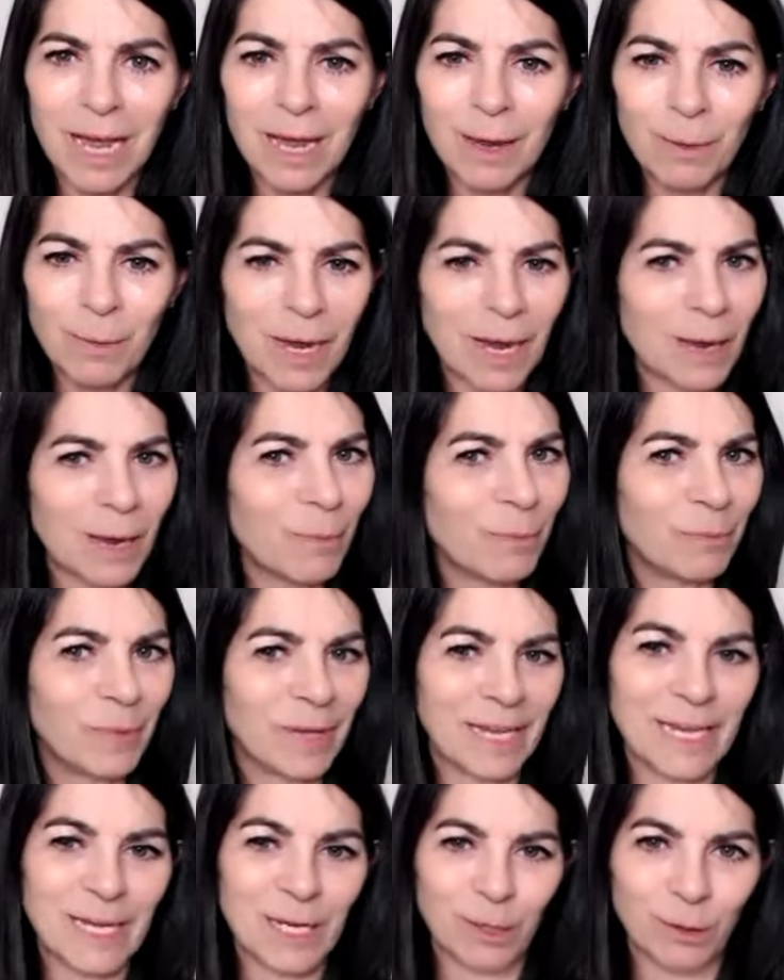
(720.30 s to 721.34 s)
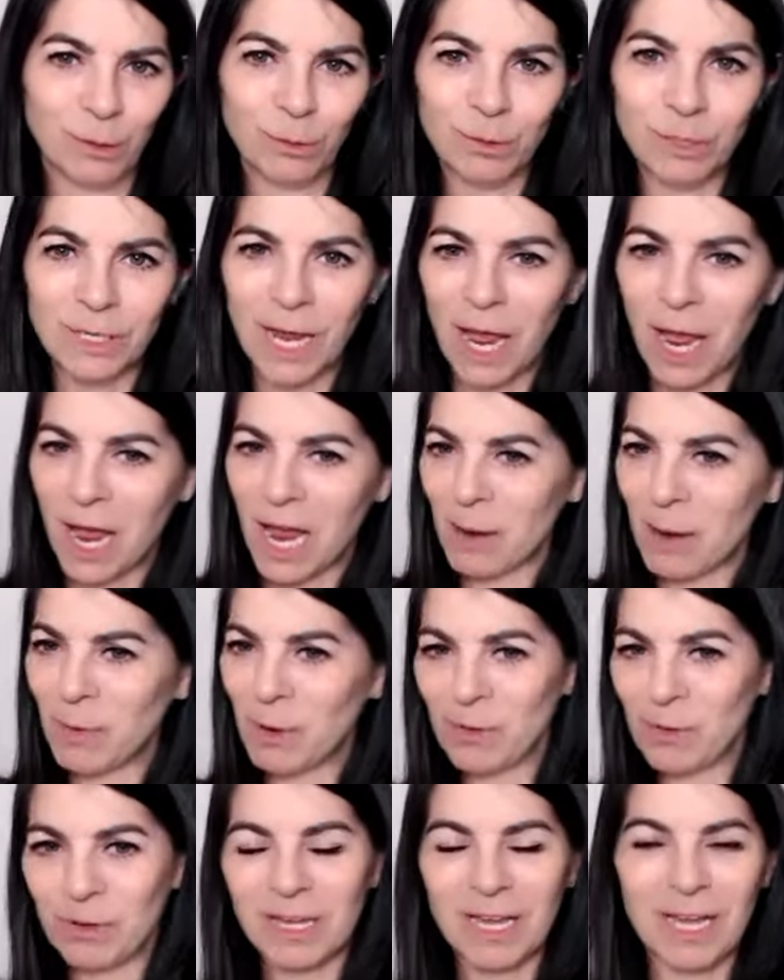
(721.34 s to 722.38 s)
I'm healed. I'm
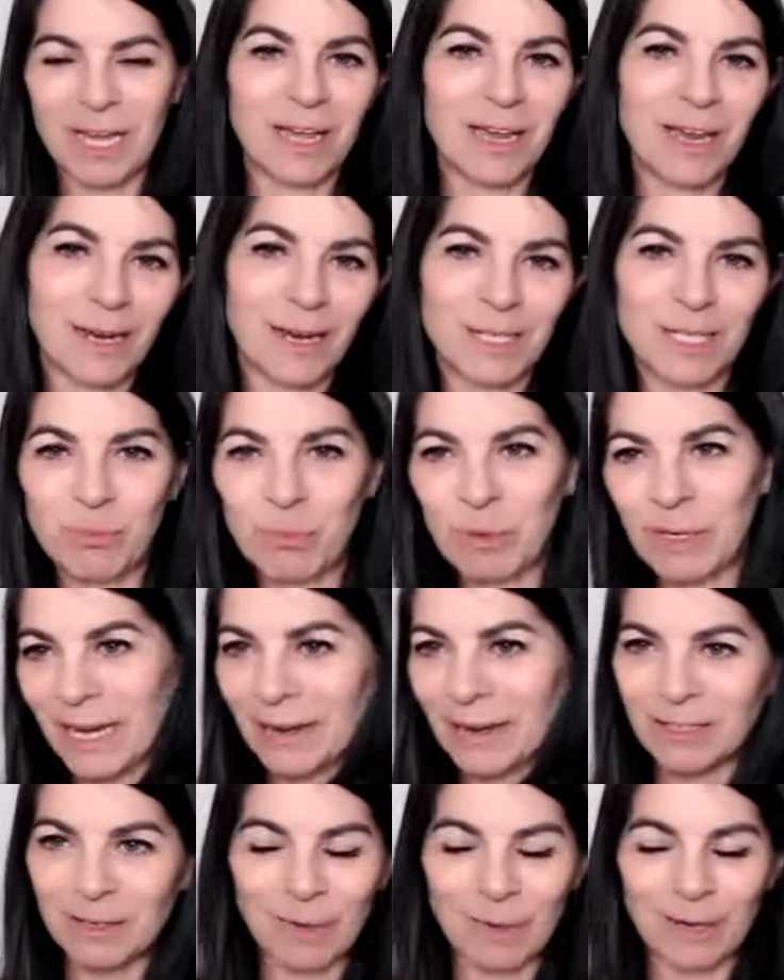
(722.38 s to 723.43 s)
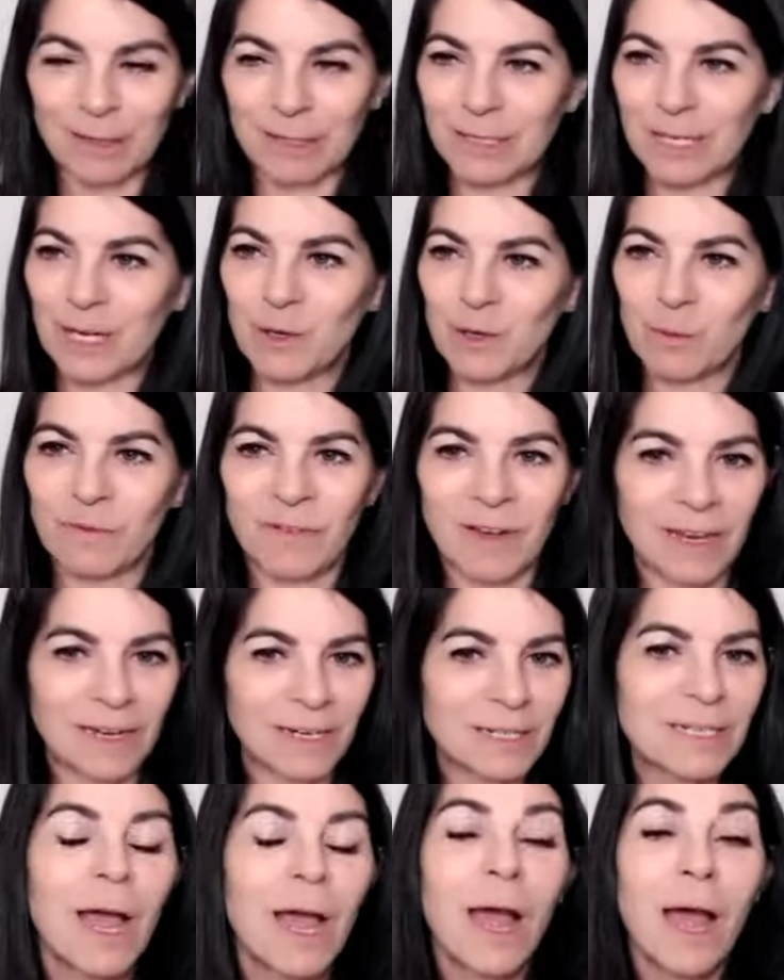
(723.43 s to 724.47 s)
okay. I speak out about sexual
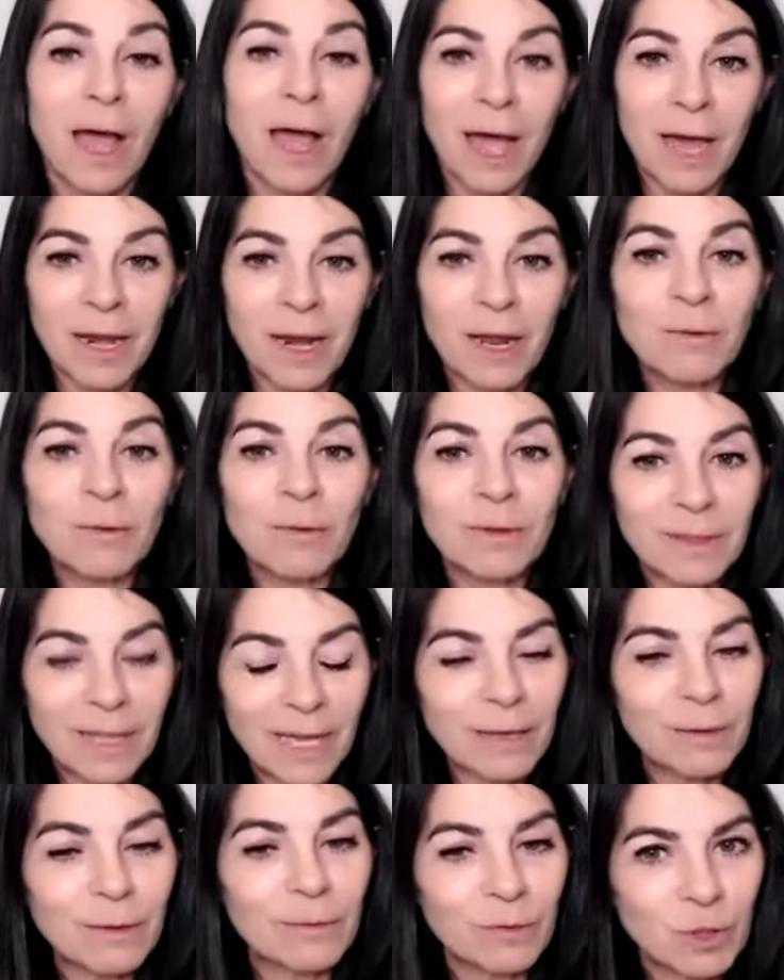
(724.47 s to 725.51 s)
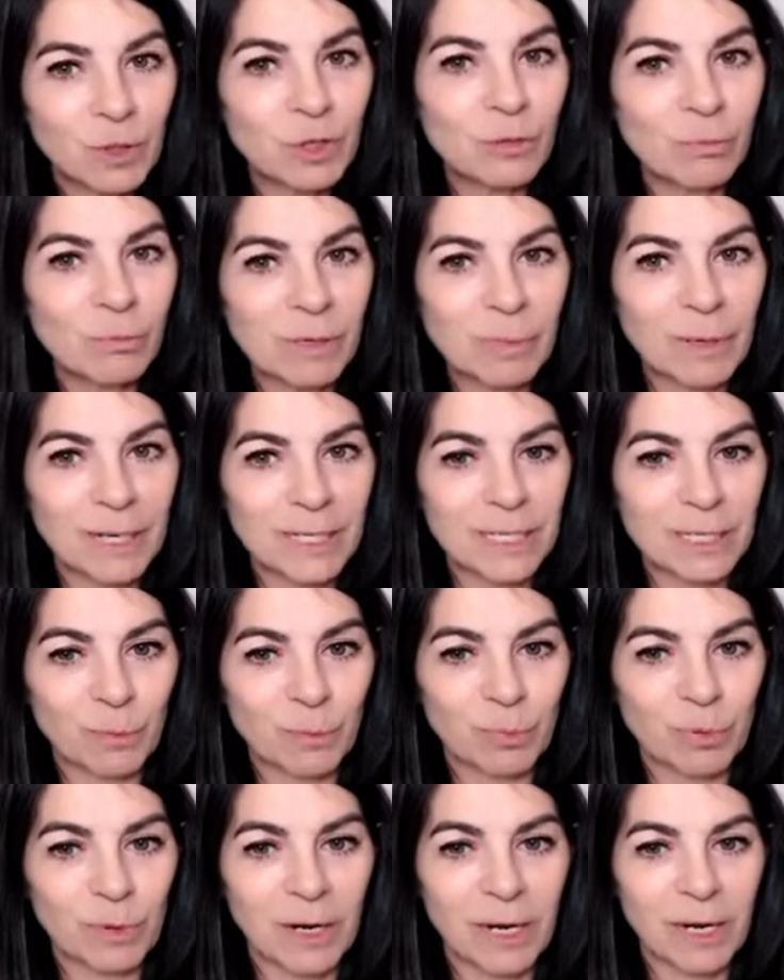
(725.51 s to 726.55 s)
violence. And that took me by
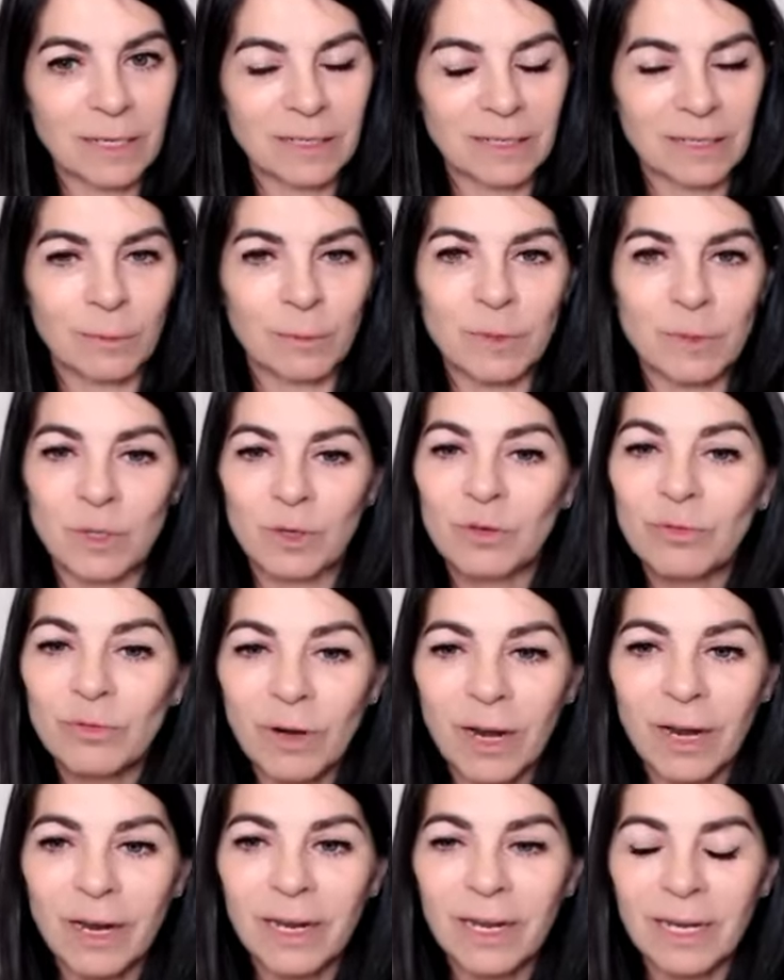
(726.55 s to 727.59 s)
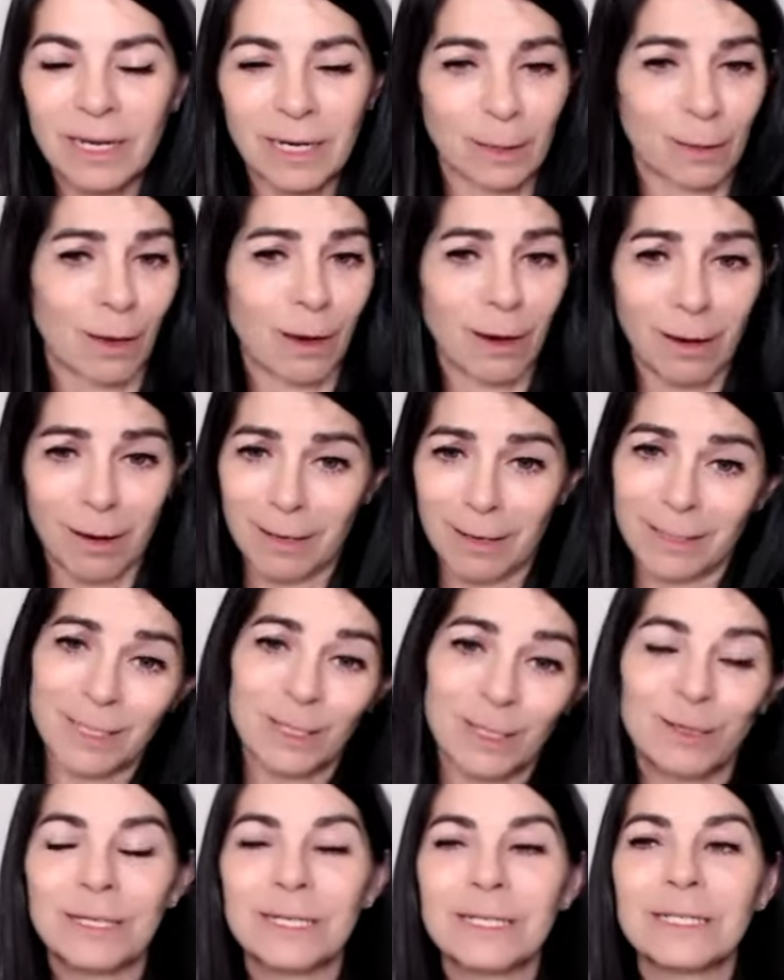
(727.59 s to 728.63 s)
surprise, and I was crying, and I thought, I can't
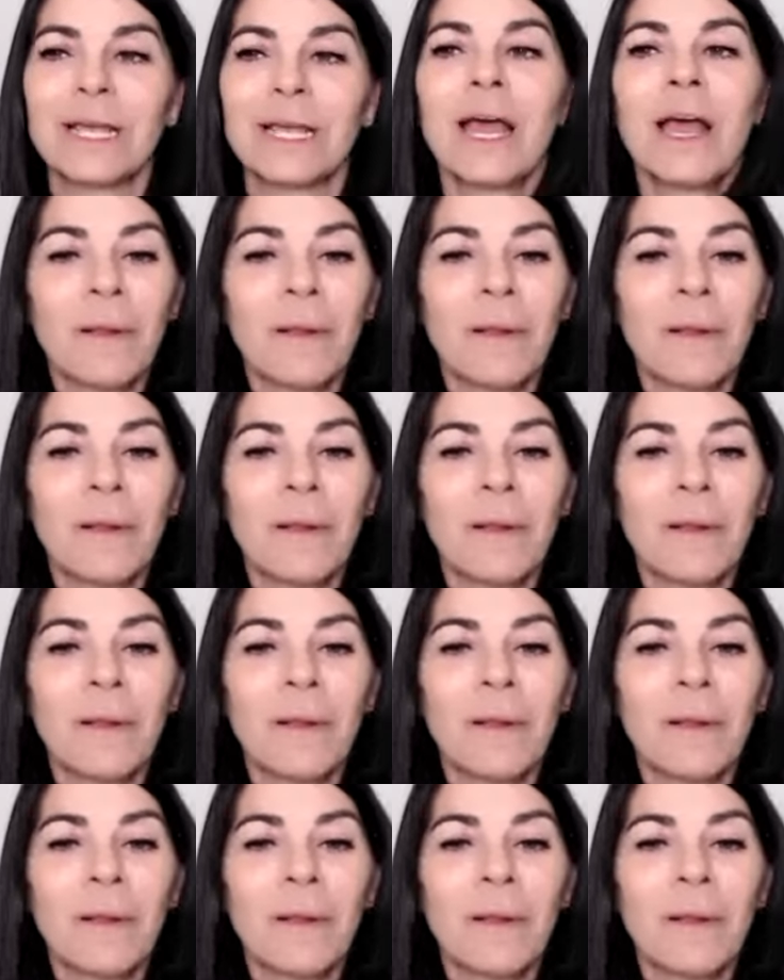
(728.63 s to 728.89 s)
do this.